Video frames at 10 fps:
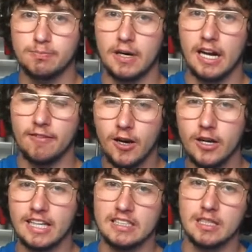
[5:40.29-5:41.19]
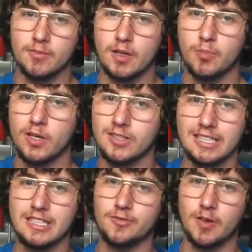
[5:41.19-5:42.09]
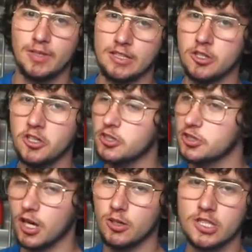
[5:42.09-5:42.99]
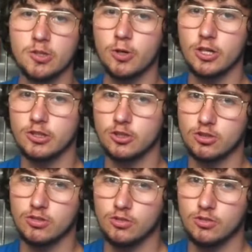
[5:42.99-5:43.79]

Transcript: but I've heard that some of the proceeds from these hoods go towards